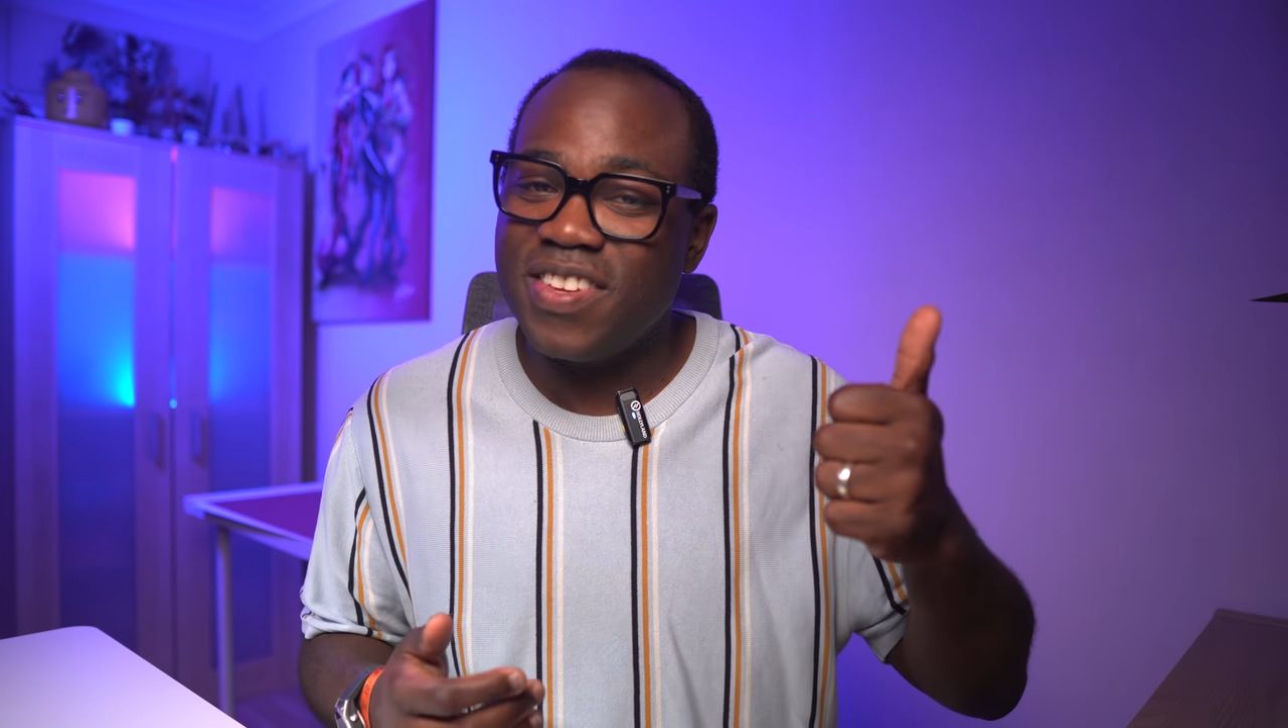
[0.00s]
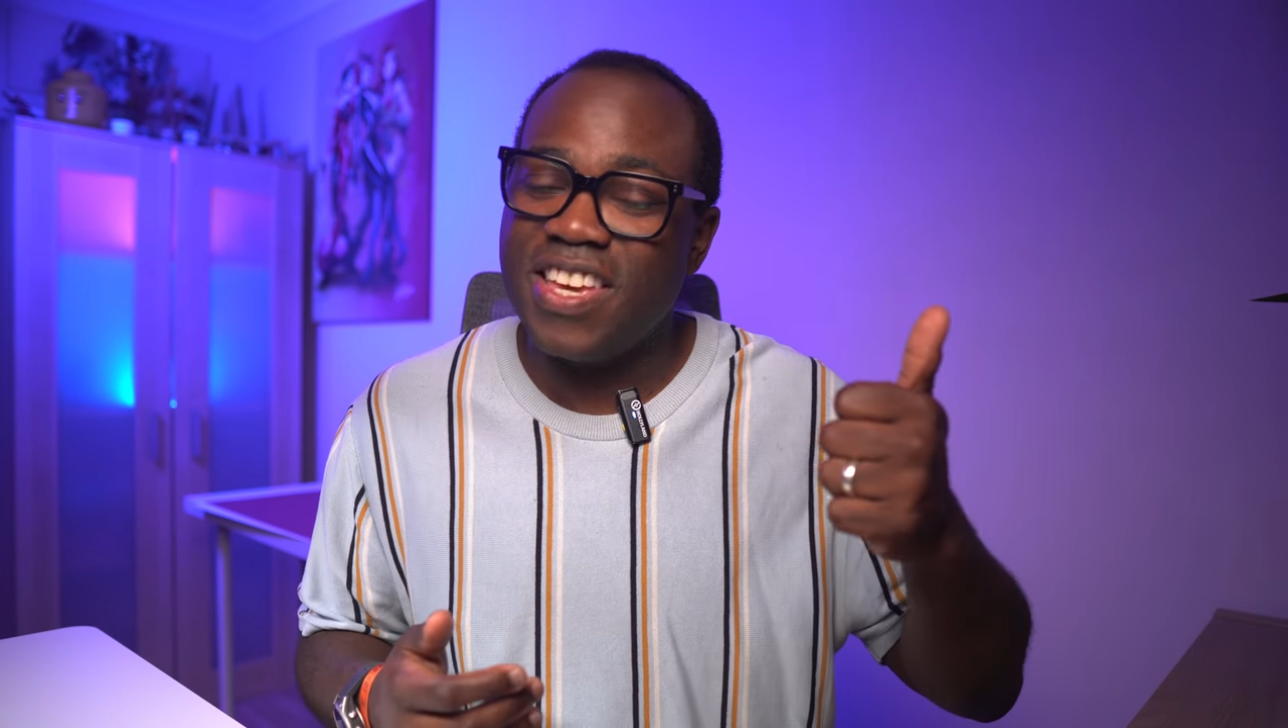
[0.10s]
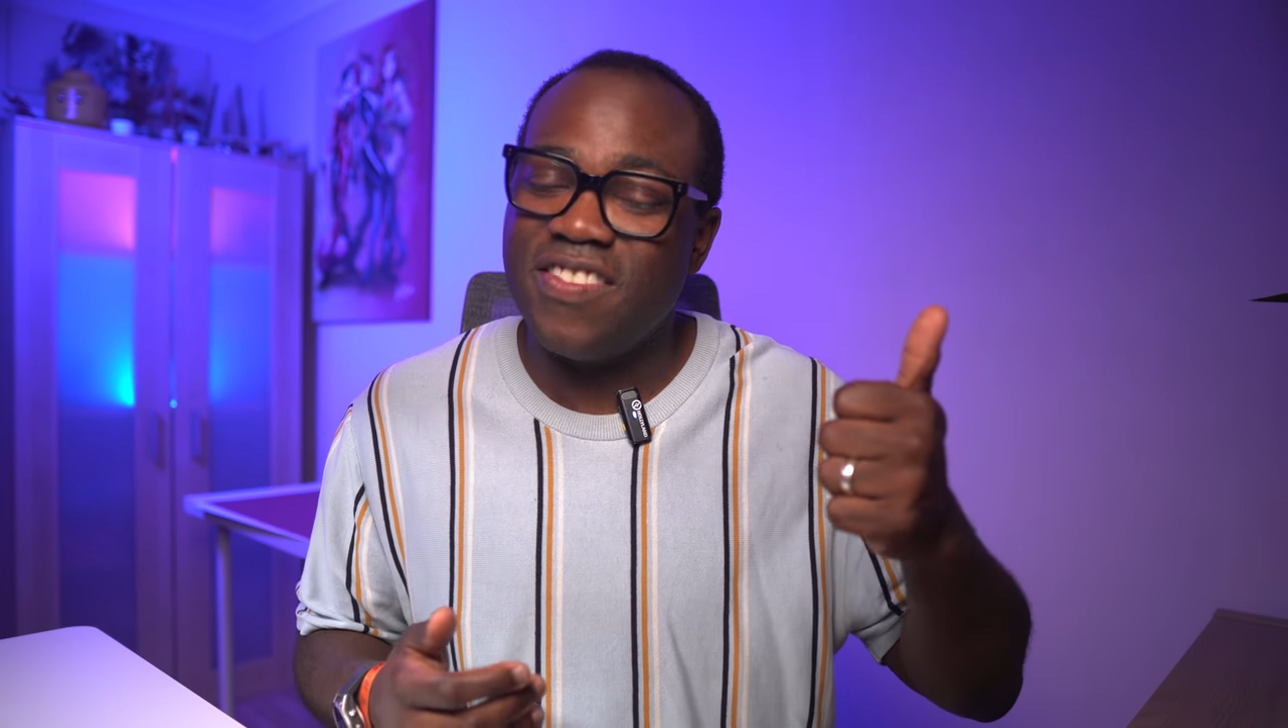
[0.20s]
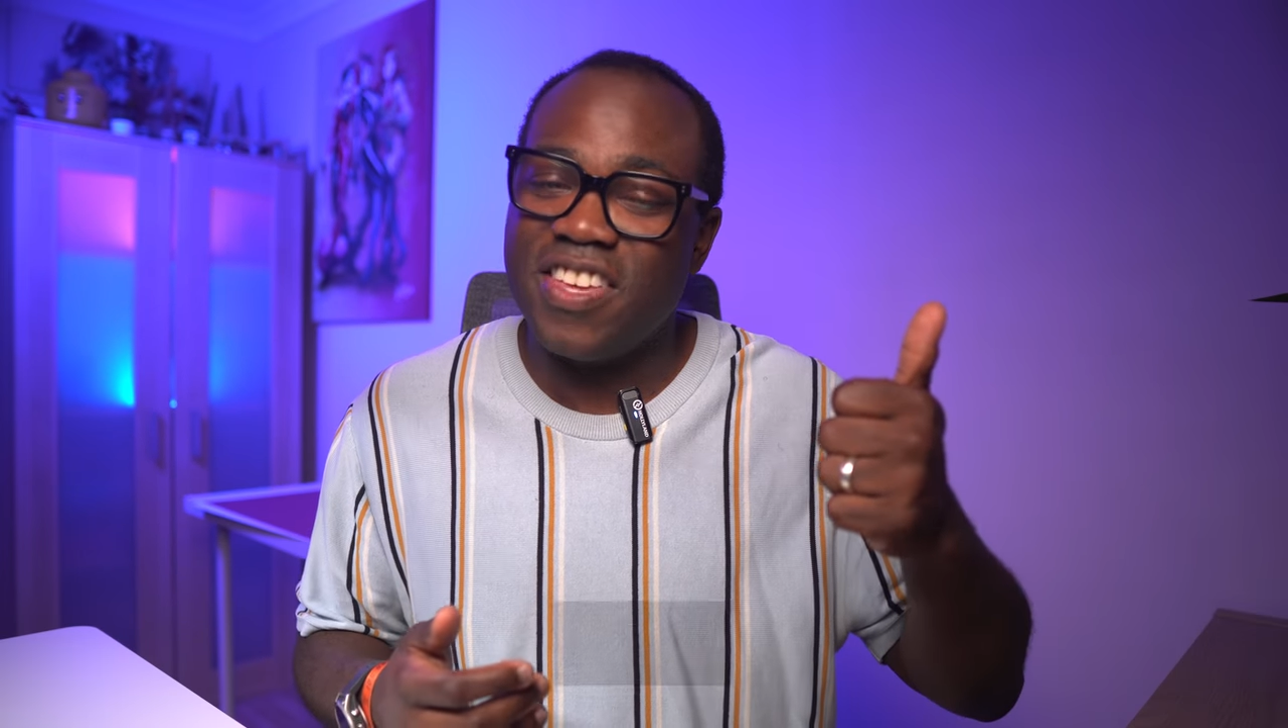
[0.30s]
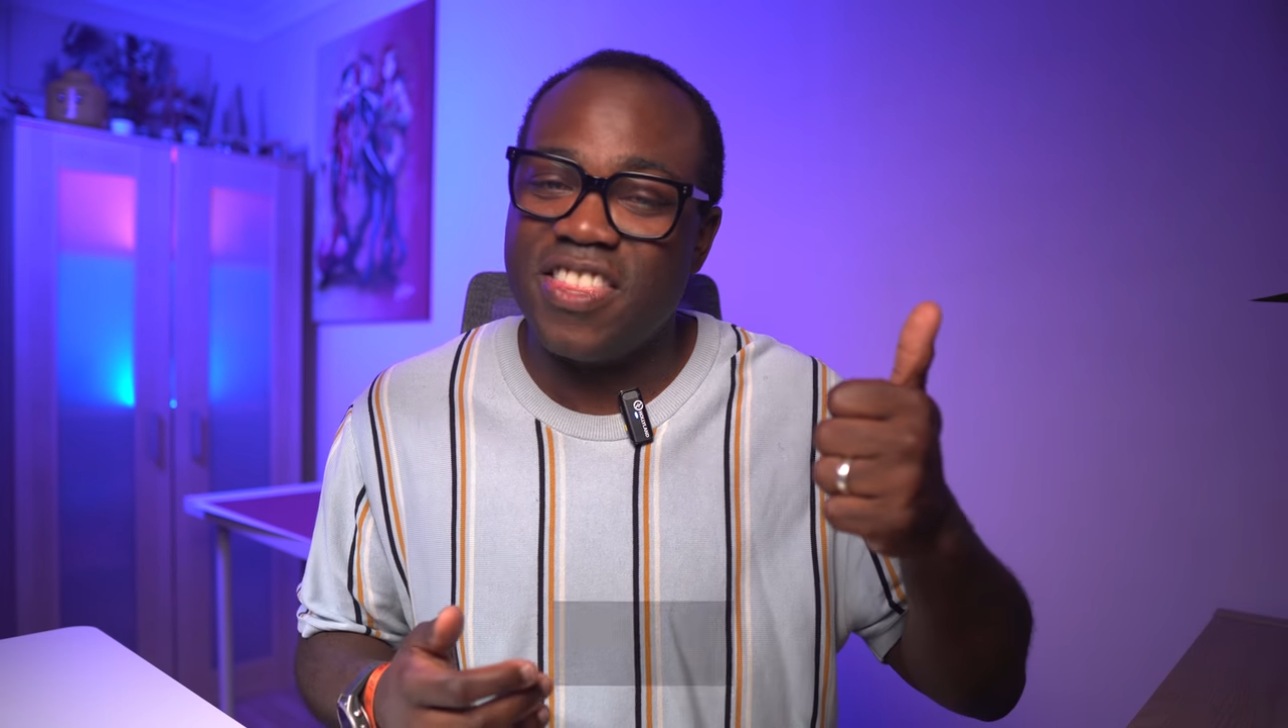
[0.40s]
give it a